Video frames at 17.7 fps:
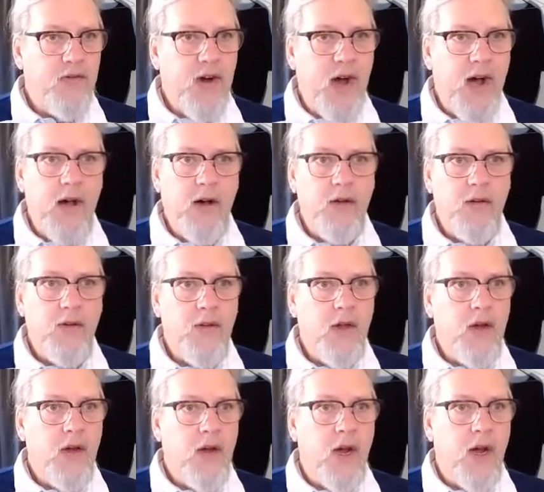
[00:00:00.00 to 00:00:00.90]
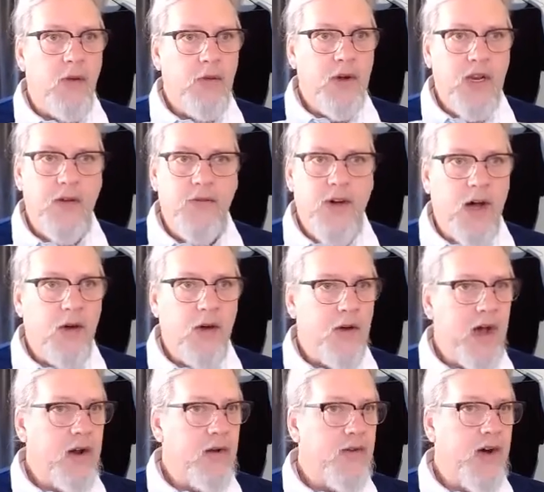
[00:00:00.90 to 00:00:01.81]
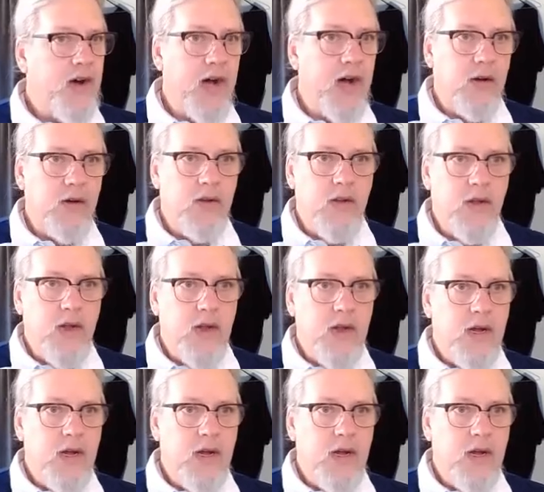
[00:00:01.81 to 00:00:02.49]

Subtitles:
file, read a file, write a file.